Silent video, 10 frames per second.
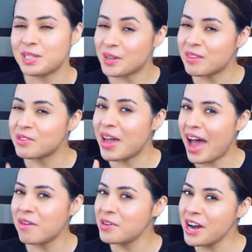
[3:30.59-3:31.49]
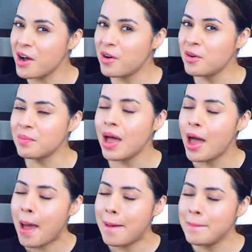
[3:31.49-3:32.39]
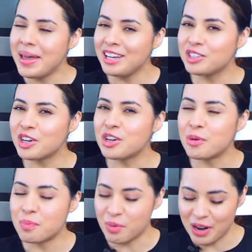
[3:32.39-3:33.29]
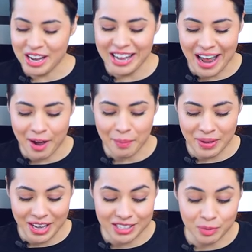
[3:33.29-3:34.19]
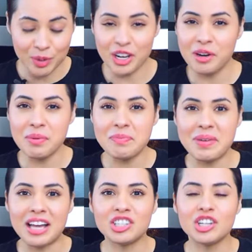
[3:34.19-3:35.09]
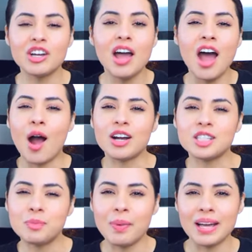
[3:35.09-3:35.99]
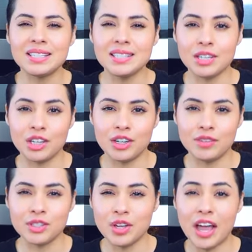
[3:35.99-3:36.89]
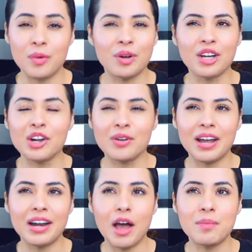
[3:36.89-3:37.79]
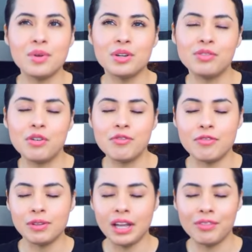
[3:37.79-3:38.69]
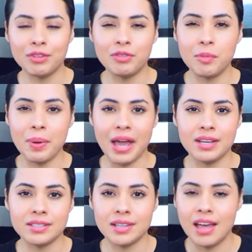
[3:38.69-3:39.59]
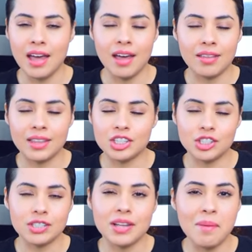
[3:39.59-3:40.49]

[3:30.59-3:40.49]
So if you have one at home, make sure you bring it out because we're gonna be mashing our spices and herbs and we're gonna create a beautiful, flavorful paste that's just